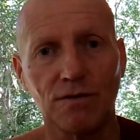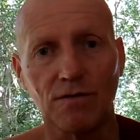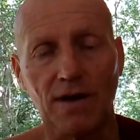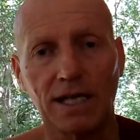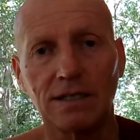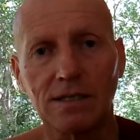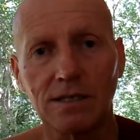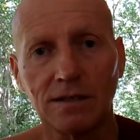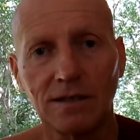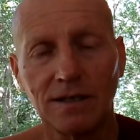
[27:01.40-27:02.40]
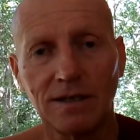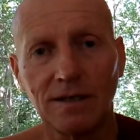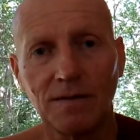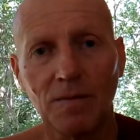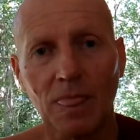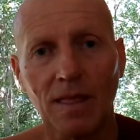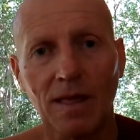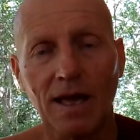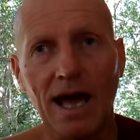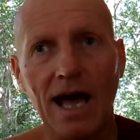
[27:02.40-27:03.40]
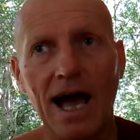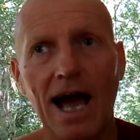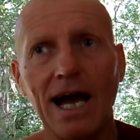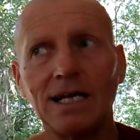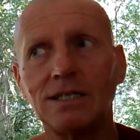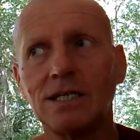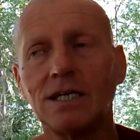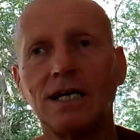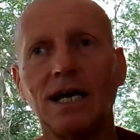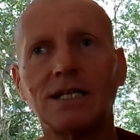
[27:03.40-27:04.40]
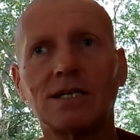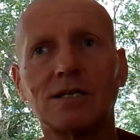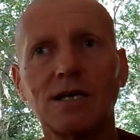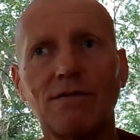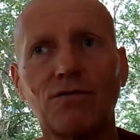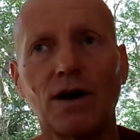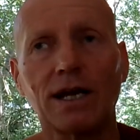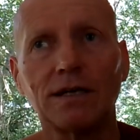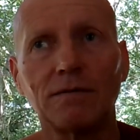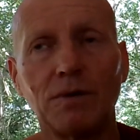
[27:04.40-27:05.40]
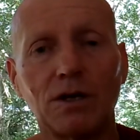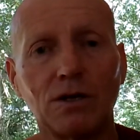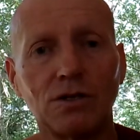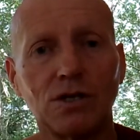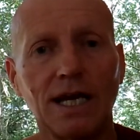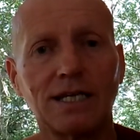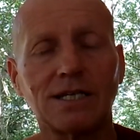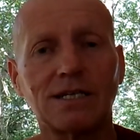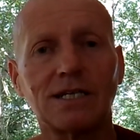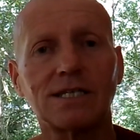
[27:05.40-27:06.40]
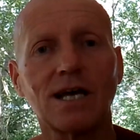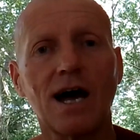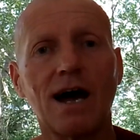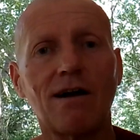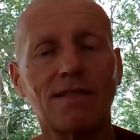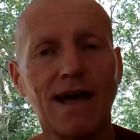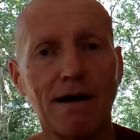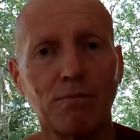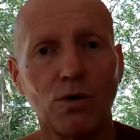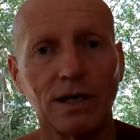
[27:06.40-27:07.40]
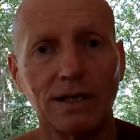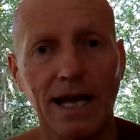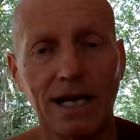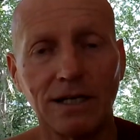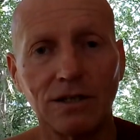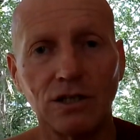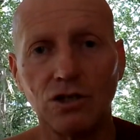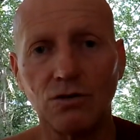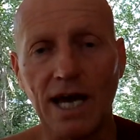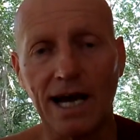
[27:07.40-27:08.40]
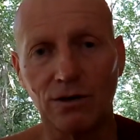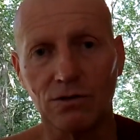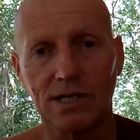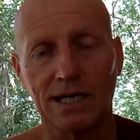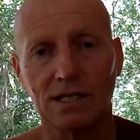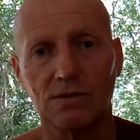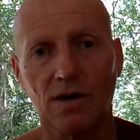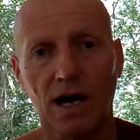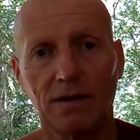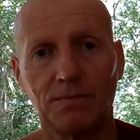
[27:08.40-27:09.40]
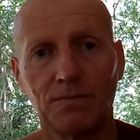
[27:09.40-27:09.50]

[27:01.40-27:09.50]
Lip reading: of events. And it's a suffering because it's a desire at that point then that you cannot satisfy.